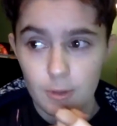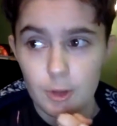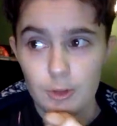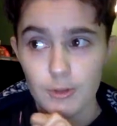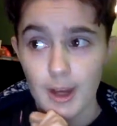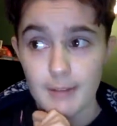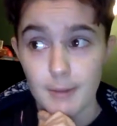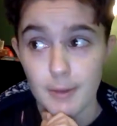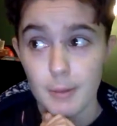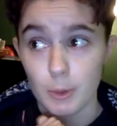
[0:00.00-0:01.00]
Version 5
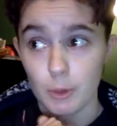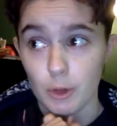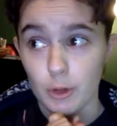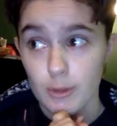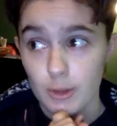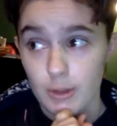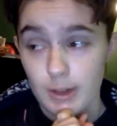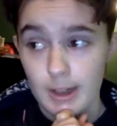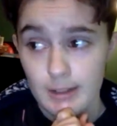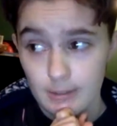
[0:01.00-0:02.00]
of the most current
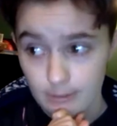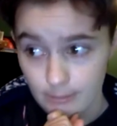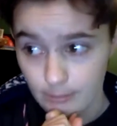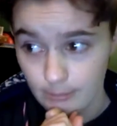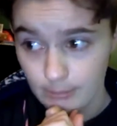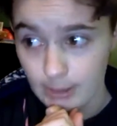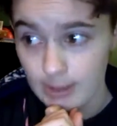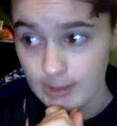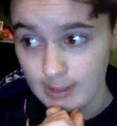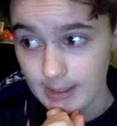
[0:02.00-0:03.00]
rewrite.
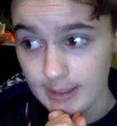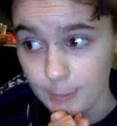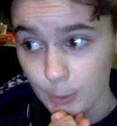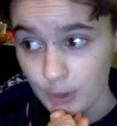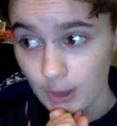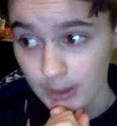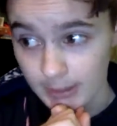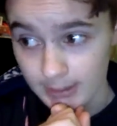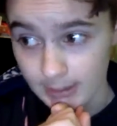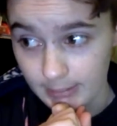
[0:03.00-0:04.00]
Because, like, if we're
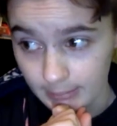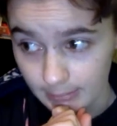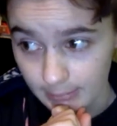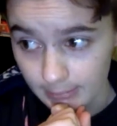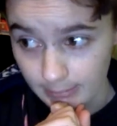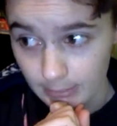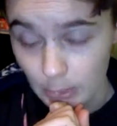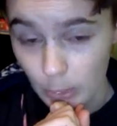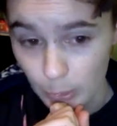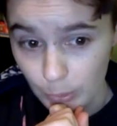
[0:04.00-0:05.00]
talking
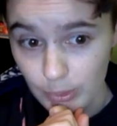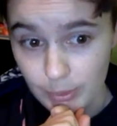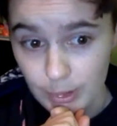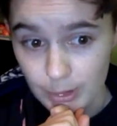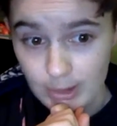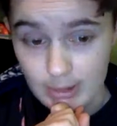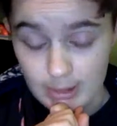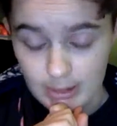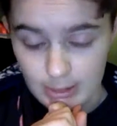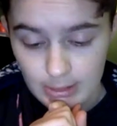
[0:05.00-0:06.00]
total
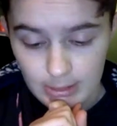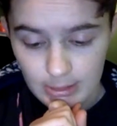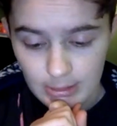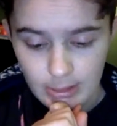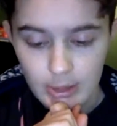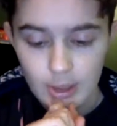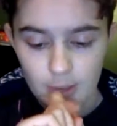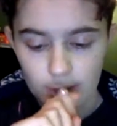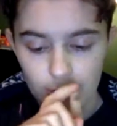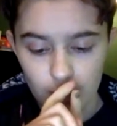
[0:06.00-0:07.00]
revisions,
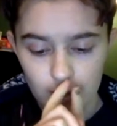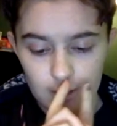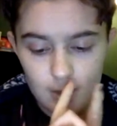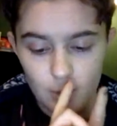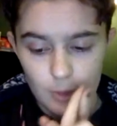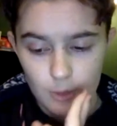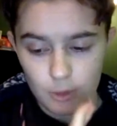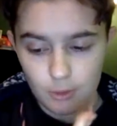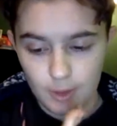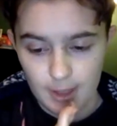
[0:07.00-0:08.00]
you've got the
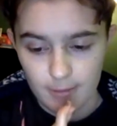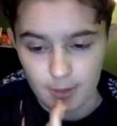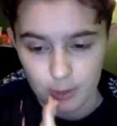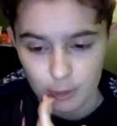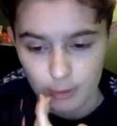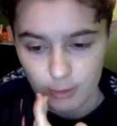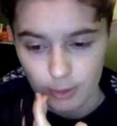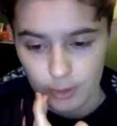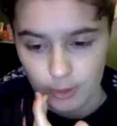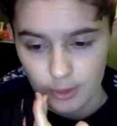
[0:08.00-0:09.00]
original fanfiction
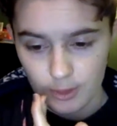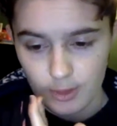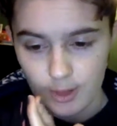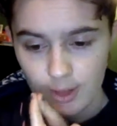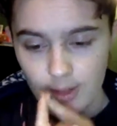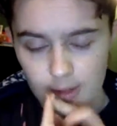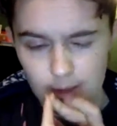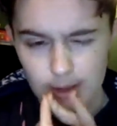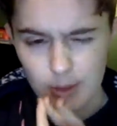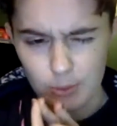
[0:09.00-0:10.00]
version,
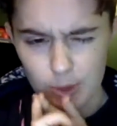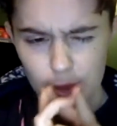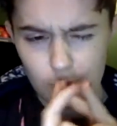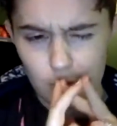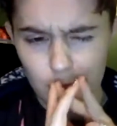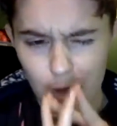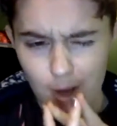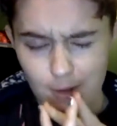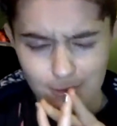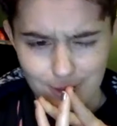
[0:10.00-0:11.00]
the original
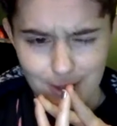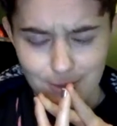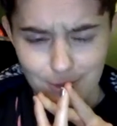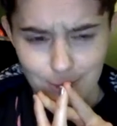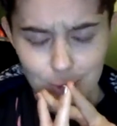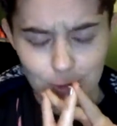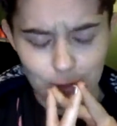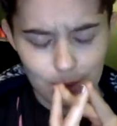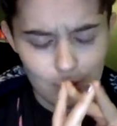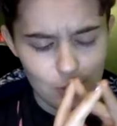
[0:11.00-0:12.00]

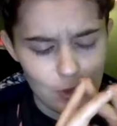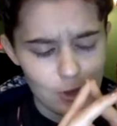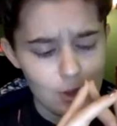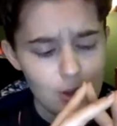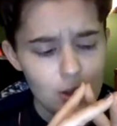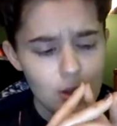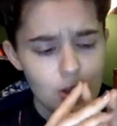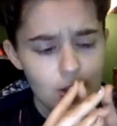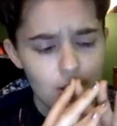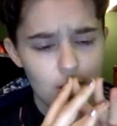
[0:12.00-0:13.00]
non-fanfiction version,
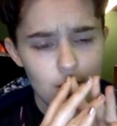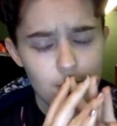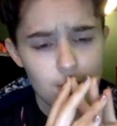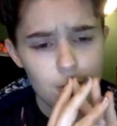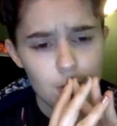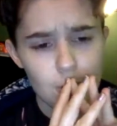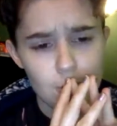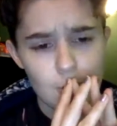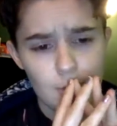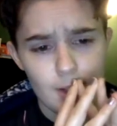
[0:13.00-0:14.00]
the first
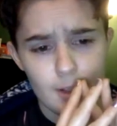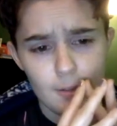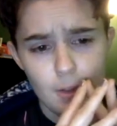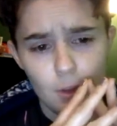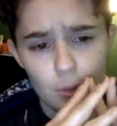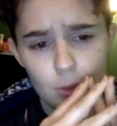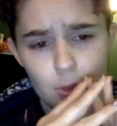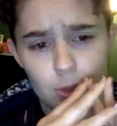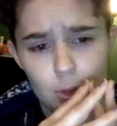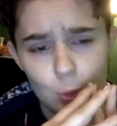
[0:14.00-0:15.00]
rewrite of those
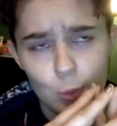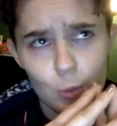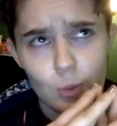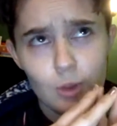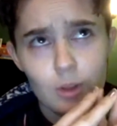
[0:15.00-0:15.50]
two,